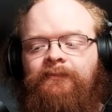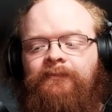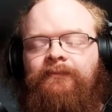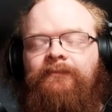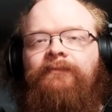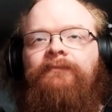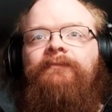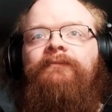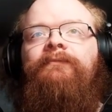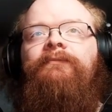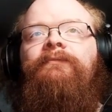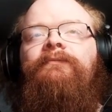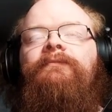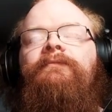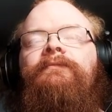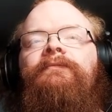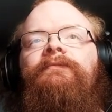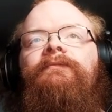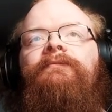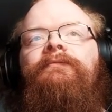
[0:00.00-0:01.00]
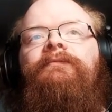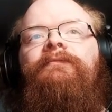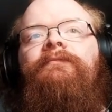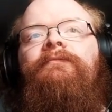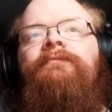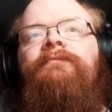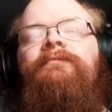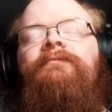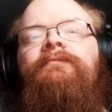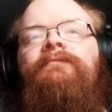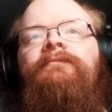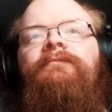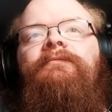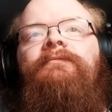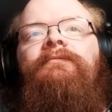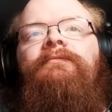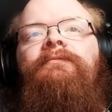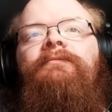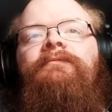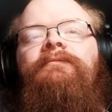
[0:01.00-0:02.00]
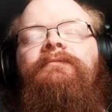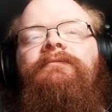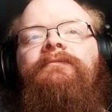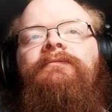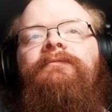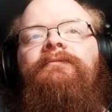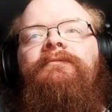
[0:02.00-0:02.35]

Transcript: Overtime countdown has begun.